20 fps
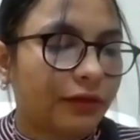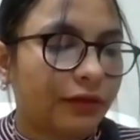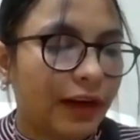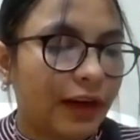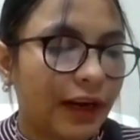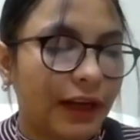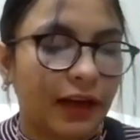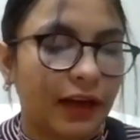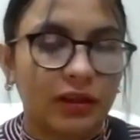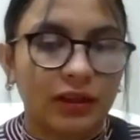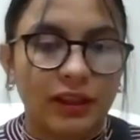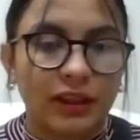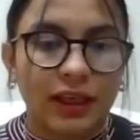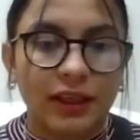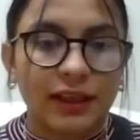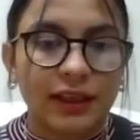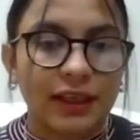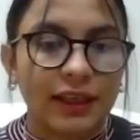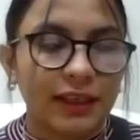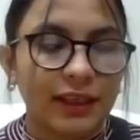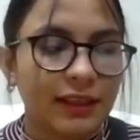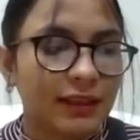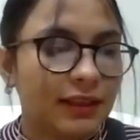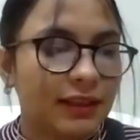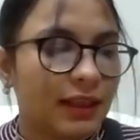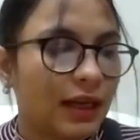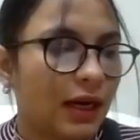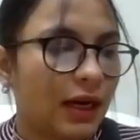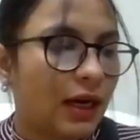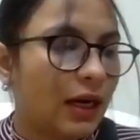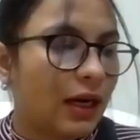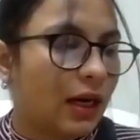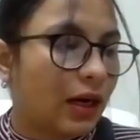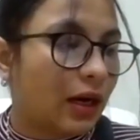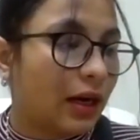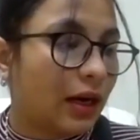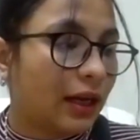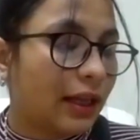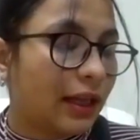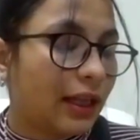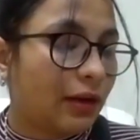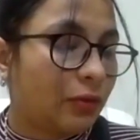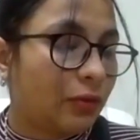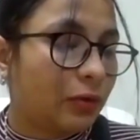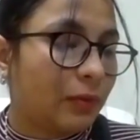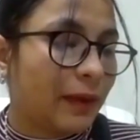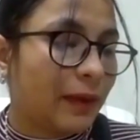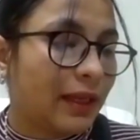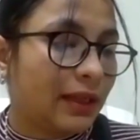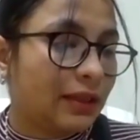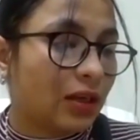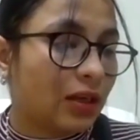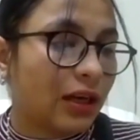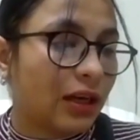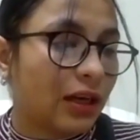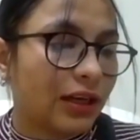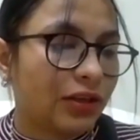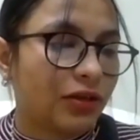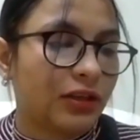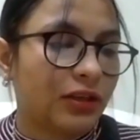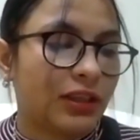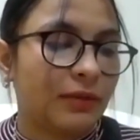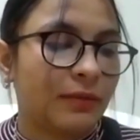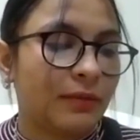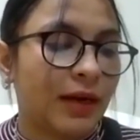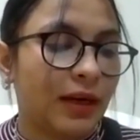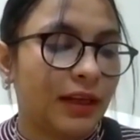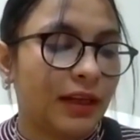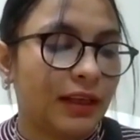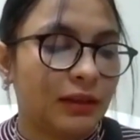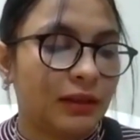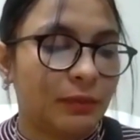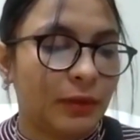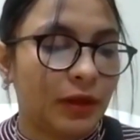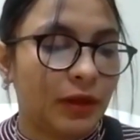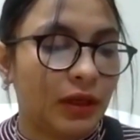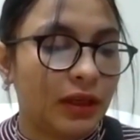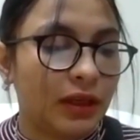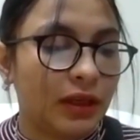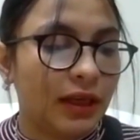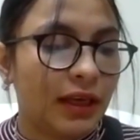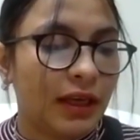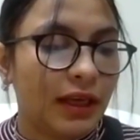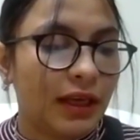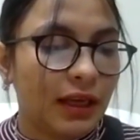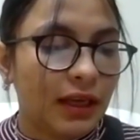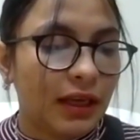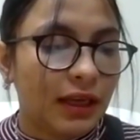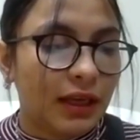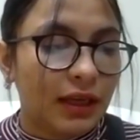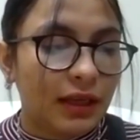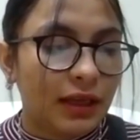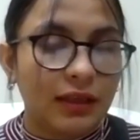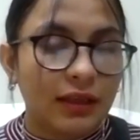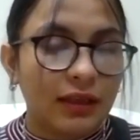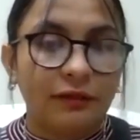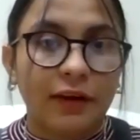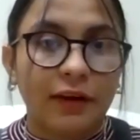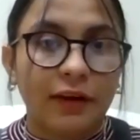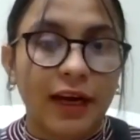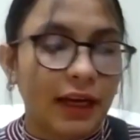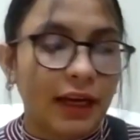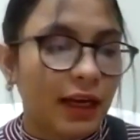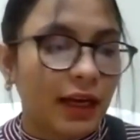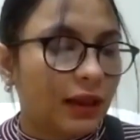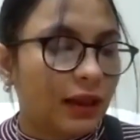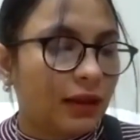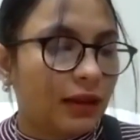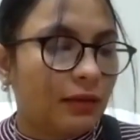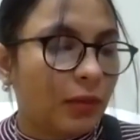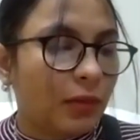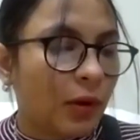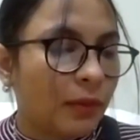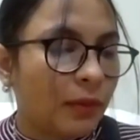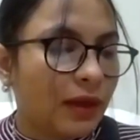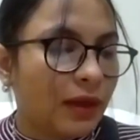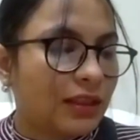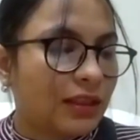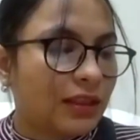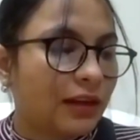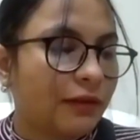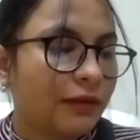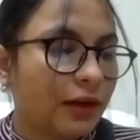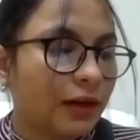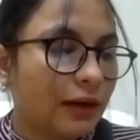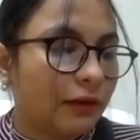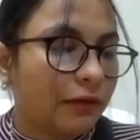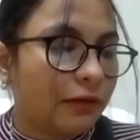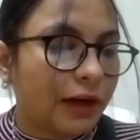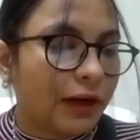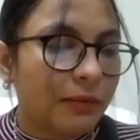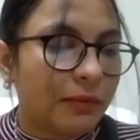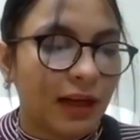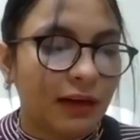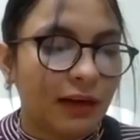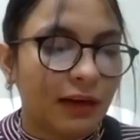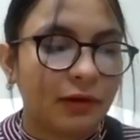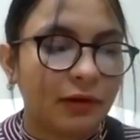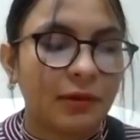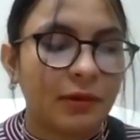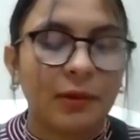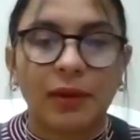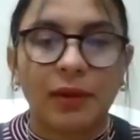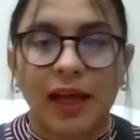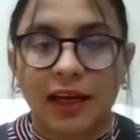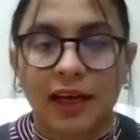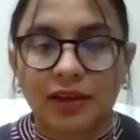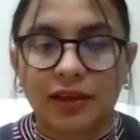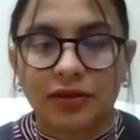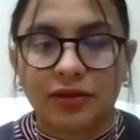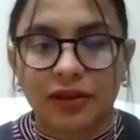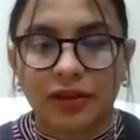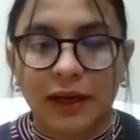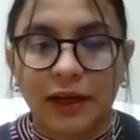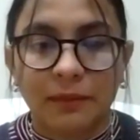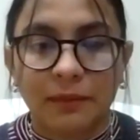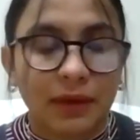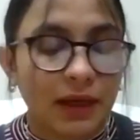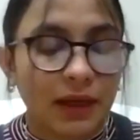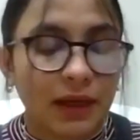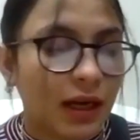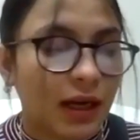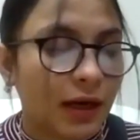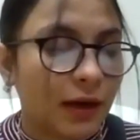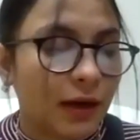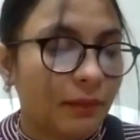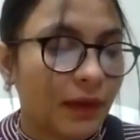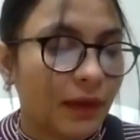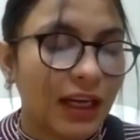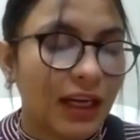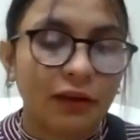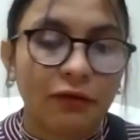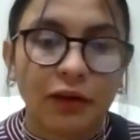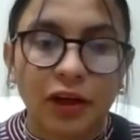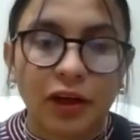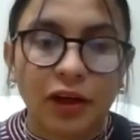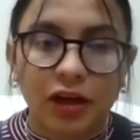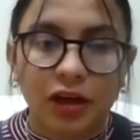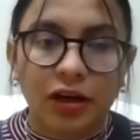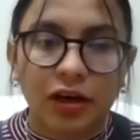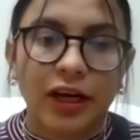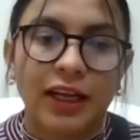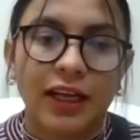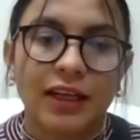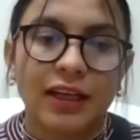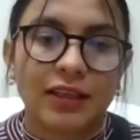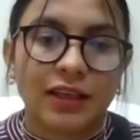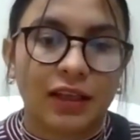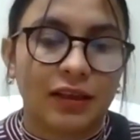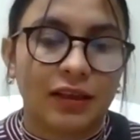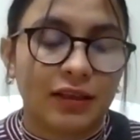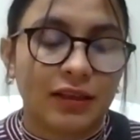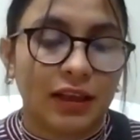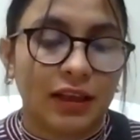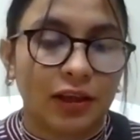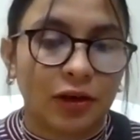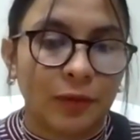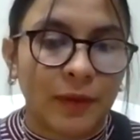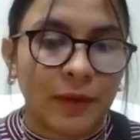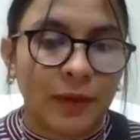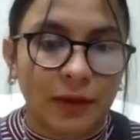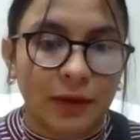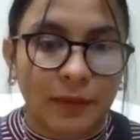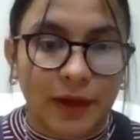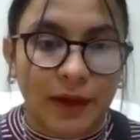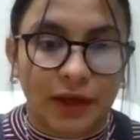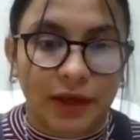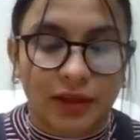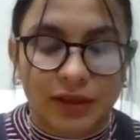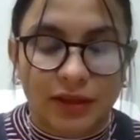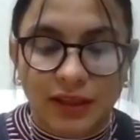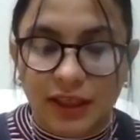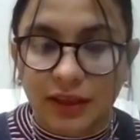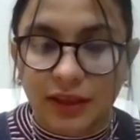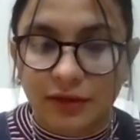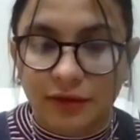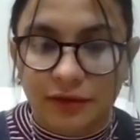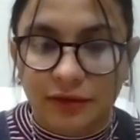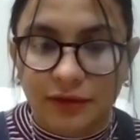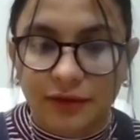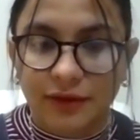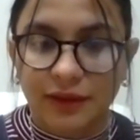Frank L. Douglas. He will be talking to us about his book, Defining Moments of a Free Man from a Black Stream. And if you can go ahead and tell us a little bit about yourself.